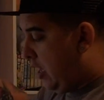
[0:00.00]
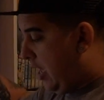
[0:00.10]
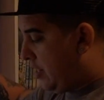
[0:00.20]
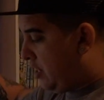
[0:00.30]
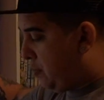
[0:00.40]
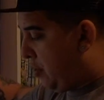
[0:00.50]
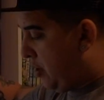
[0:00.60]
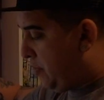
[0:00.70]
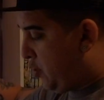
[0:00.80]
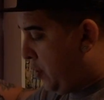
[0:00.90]
and just
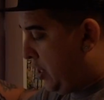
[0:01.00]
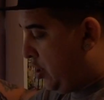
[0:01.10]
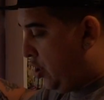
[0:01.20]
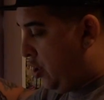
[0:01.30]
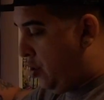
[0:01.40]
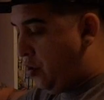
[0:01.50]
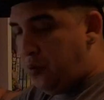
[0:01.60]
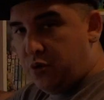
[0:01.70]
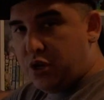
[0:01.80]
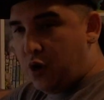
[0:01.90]
put it between
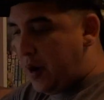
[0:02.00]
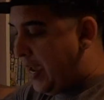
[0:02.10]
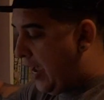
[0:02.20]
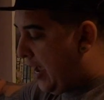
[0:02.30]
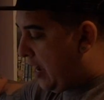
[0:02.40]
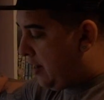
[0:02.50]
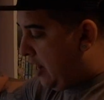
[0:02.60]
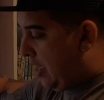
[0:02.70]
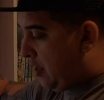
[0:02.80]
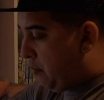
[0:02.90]
you, your
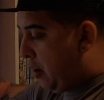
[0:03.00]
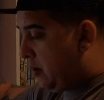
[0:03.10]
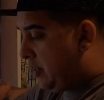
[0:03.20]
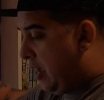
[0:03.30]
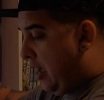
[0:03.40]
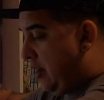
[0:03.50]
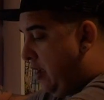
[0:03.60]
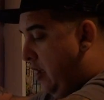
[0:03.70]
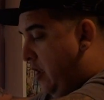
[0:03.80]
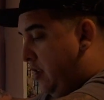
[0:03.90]
hand, and the boa's head.
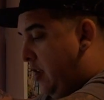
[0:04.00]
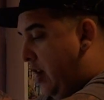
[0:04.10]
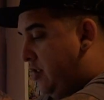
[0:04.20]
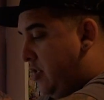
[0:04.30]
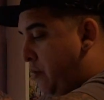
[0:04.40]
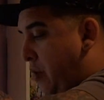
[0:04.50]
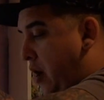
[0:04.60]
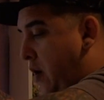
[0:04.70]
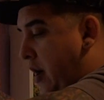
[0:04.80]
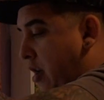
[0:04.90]
Touch the
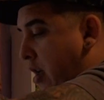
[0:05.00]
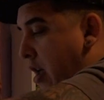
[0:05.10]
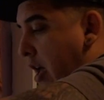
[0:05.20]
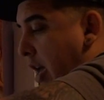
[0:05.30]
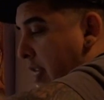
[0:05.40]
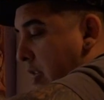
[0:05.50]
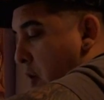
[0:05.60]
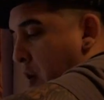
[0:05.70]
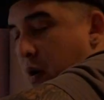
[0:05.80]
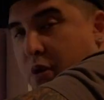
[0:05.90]
boa and
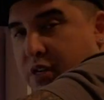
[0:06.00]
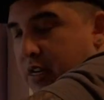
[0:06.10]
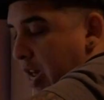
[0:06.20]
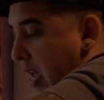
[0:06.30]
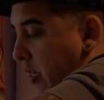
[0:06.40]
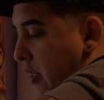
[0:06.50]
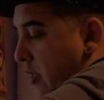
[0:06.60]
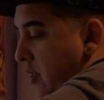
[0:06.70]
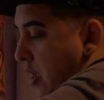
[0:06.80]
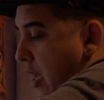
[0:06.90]
or
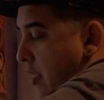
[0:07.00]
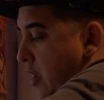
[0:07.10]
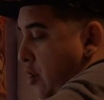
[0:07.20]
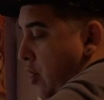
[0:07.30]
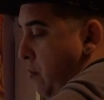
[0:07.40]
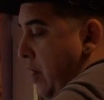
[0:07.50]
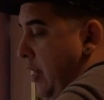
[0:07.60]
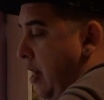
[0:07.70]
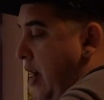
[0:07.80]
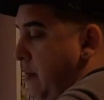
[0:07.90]
snake, and then you can
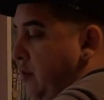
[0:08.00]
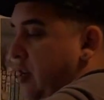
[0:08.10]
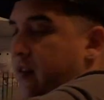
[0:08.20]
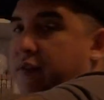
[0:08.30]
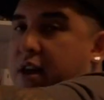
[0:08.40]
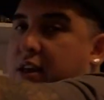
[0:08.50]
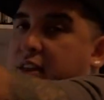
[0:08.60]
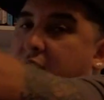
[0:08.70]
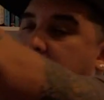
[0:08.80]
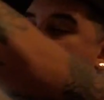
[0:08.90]
pick it up just fine
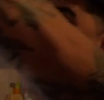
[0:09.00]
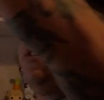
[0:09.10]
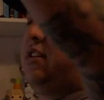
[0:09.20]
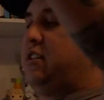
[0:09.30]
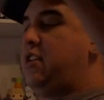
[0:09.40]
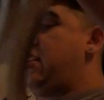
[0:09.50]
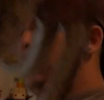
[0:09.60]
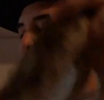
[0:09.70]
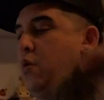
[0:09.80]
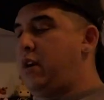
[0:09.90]
like that. So that's just
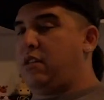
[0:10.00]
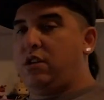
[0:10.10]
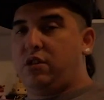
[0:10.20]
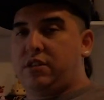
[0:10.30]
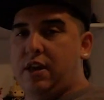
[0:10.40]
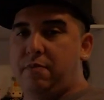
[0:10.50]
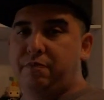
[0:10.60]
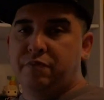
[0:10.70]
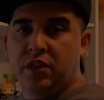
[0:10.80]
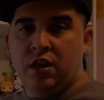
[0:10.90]
another quick little tip